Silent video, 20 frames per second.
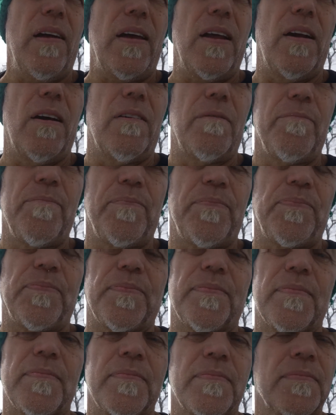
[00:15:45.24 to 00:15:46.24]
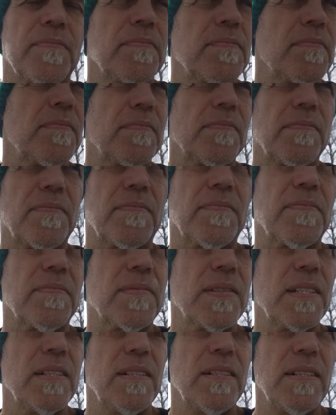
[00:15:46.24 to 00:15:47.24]
You know? Hmm.
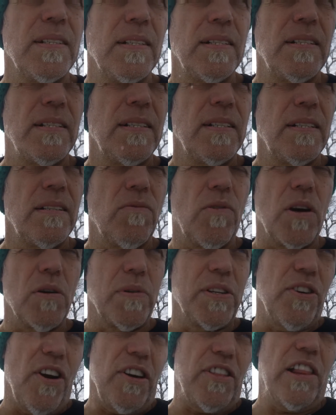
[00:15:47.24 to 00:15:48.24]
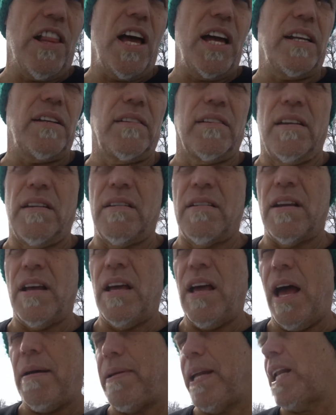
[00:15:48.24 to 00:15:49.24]
Where do we draw the line?
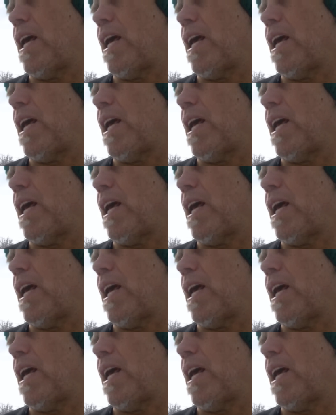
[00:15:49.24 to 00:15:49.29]
I mean,